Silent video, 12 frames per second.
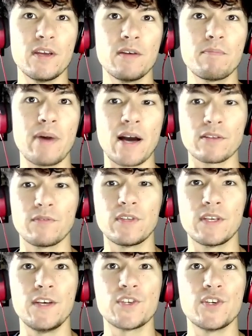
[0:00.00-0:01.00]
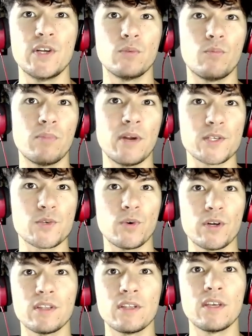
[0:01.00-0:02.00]
pact obligation, and
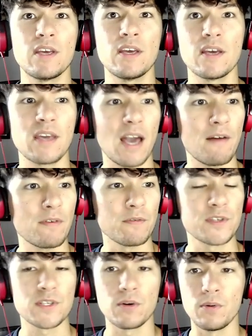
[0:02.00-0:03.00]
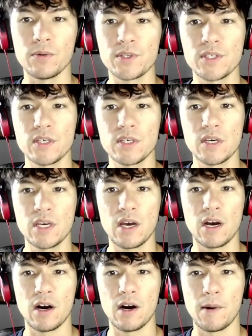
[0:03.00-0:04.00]
+1 cavern of souls.
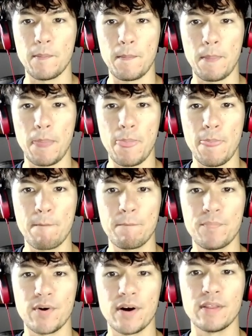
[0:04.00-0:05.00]
But